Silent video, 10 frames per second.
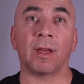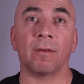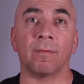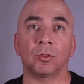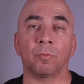
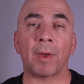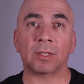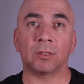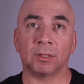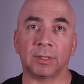out. So
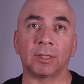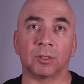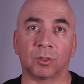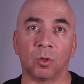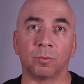back to
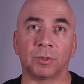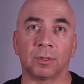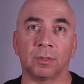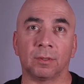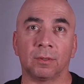
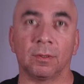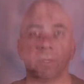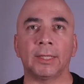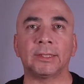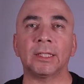stethoscopes.
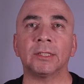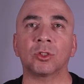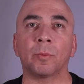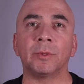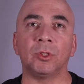A
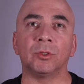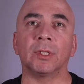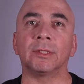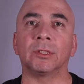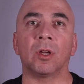stethoscope is used
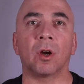to listen to